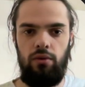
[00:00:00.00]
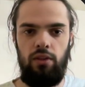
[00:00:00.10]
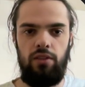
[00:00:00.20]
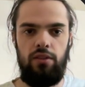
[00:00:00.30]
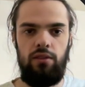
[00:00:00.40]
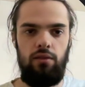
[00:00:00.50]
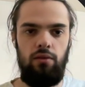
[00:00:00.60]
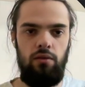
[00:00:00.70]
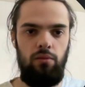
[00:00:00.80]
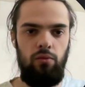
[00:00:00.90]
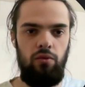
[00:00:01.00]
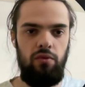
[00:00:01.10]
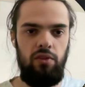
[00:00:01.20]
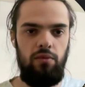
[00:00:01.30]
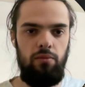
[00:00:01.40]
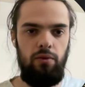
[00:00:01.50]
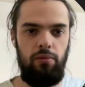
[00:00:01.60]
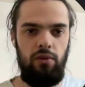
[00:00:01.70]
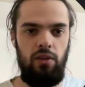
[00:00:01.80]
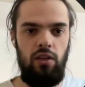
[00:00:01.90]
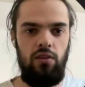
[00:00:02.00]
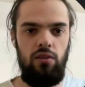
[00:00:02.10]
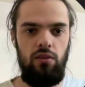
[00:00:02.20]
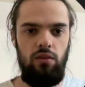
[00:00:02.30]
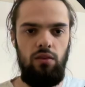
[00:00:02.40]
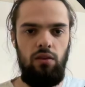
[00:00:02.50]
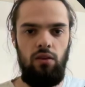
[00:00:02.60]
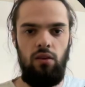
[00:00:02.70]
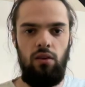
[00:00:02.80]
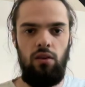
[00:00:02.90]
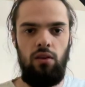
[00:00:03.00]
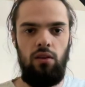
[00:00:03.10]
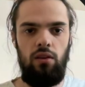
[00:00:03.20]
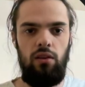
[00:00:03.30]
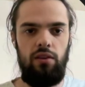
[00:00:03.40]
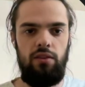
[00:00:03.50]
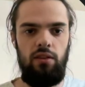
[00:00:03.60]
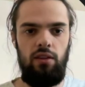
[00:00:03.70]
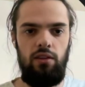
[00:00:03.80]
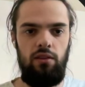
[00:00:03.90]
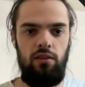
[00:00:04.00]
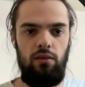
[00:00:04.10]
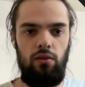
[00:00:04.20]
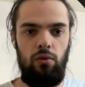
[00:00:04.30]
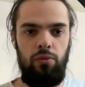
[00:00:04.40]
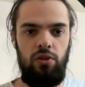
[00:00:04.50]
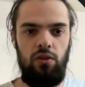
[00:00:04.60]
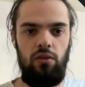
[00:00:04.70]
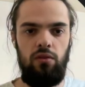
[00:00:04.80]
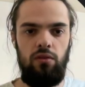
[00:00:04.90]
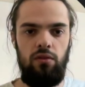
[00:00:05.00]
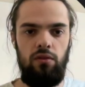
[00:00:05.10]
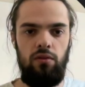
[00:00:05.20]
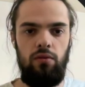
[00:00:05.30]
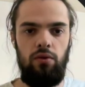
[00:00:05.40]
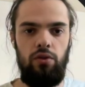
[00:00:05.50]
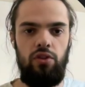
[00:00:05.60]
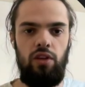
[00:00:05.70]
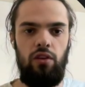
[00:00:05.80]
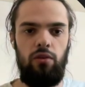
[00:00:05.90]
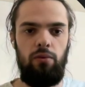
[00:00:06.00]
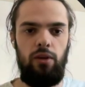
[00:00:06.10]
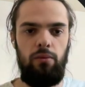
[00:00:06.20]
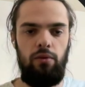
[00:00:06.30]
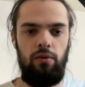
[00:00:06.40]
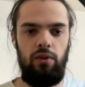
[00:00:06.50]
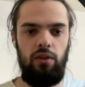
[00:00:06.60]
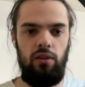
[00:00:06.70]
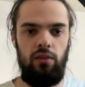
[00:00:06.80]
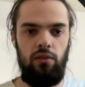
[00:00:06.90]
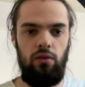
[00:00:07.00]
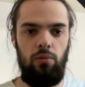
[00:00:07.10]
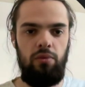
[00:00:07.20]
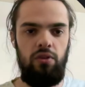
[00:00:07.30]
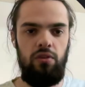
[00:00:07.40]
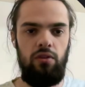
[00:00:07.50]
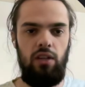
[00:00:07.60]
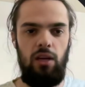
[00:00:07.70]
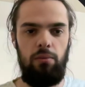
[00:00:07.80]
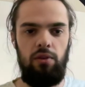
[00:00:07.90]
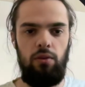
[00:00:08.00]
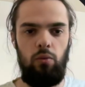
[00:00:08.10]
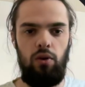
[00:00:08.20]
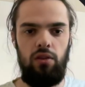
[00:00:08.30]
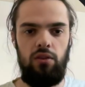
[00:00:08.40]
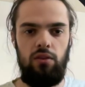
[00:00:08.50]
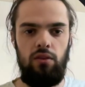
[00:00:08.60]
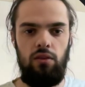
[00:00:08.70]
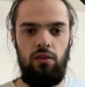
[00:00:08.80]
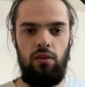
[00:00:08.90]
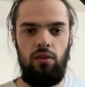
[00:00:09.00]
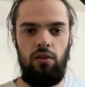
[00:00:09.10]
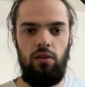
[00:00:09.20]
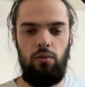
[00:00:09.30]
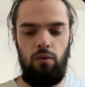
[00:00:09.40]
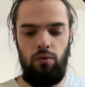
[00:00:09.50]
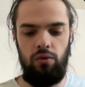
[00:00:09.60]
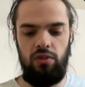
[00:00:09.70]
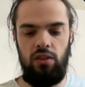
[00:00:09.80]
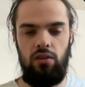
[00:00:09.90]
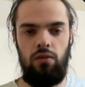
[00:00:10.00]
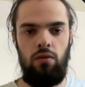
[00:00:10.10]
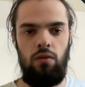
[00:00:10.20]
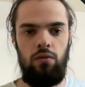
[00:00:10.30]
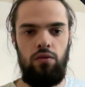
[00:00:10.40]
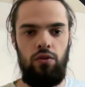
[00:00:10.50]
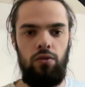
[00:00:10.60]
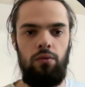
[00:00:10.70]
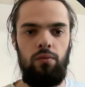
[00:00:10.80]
Let's remove this propagation. Let's add the options for child bubble and option named once. We will set it true.